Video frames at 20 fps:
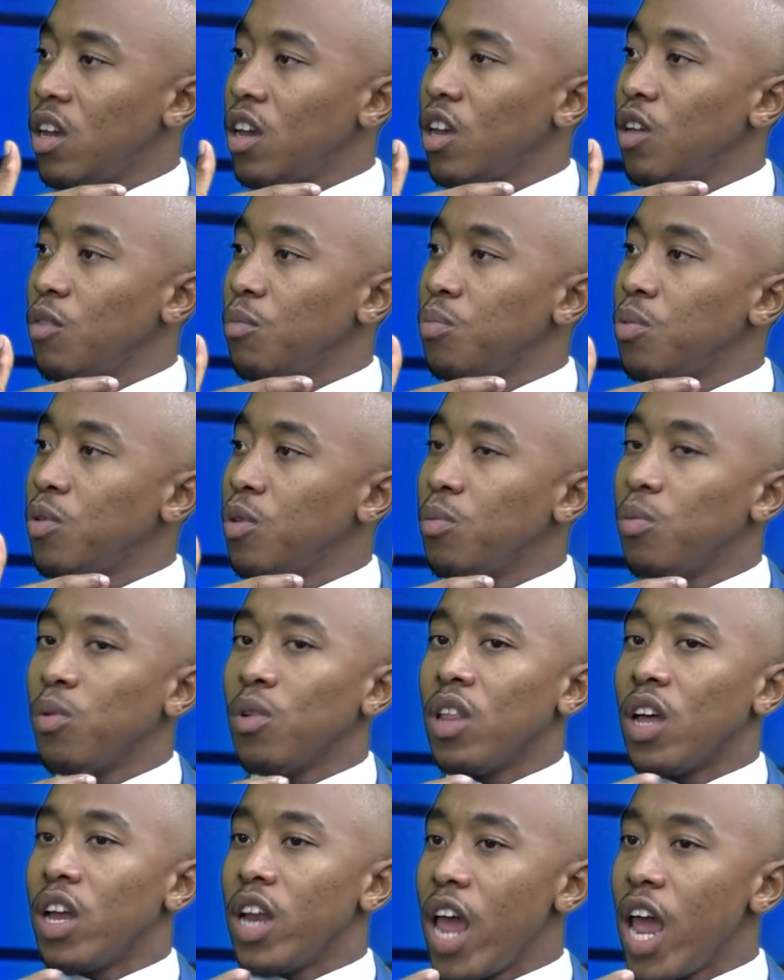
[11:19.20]
in people
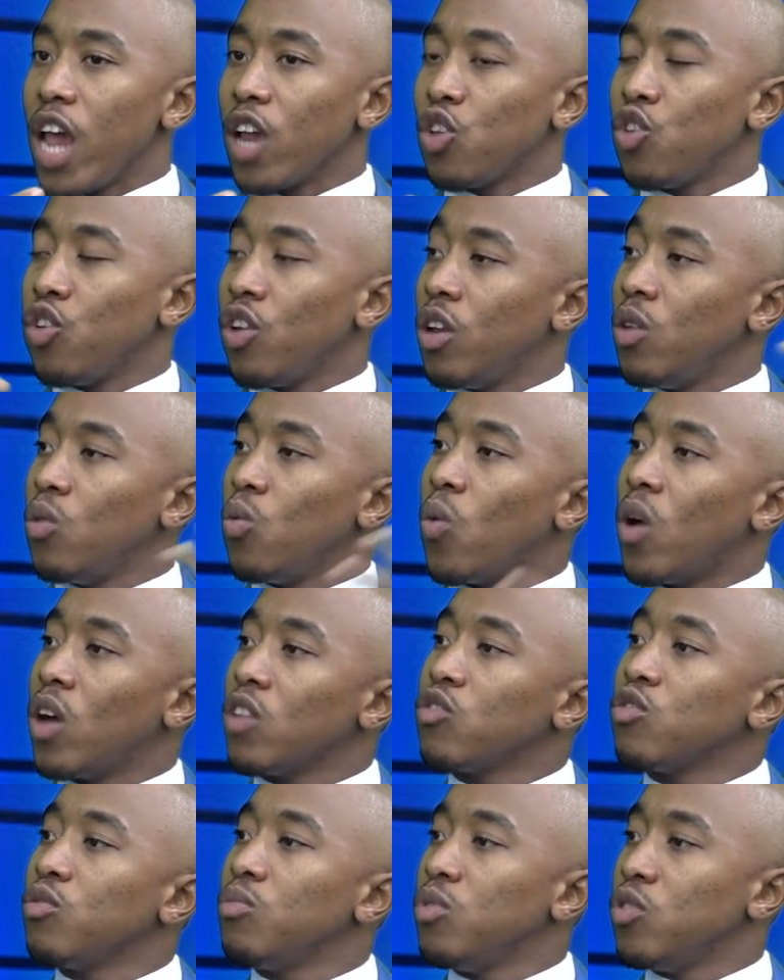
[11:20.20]
that actually
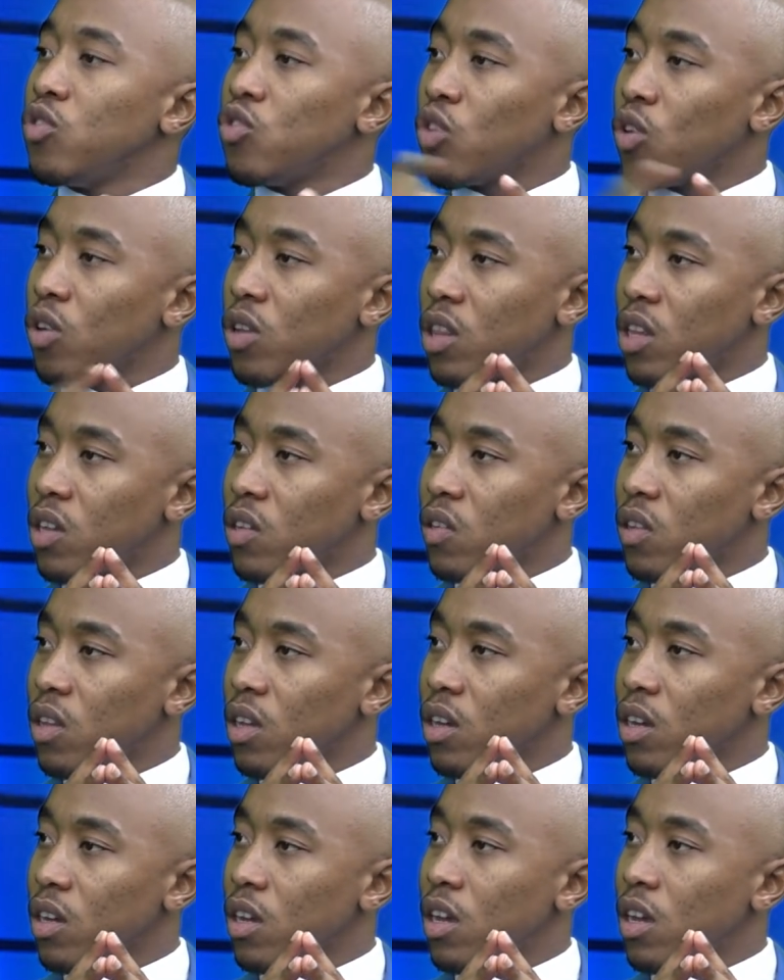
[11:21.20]
want to be taught this thing.